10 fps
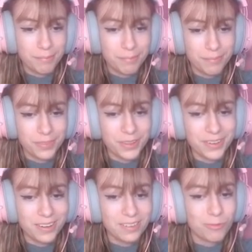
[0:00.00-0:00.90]

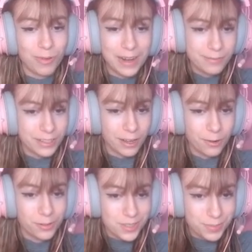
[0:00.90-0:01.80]
little
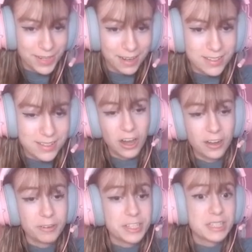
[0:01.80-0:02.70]
Raven-O's, because
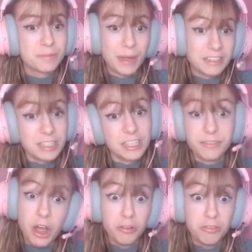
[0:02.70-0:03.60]

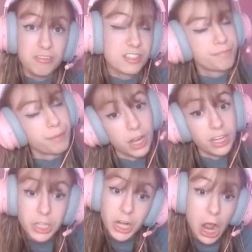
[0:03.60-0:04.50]
expensive-O's, but,
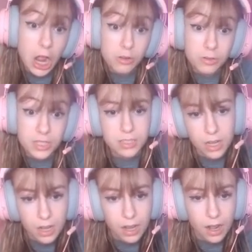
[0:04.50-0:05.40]
you know, it was,
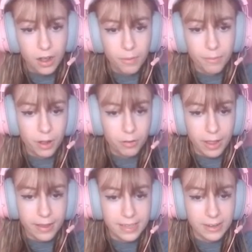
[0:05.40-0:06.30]

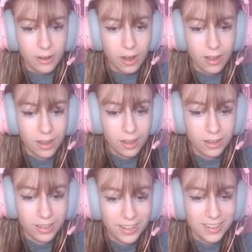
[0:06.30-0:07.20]
okay, Kira,
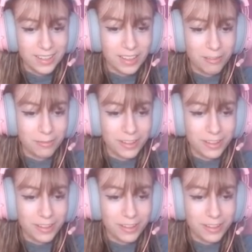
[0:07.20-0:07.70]
lovely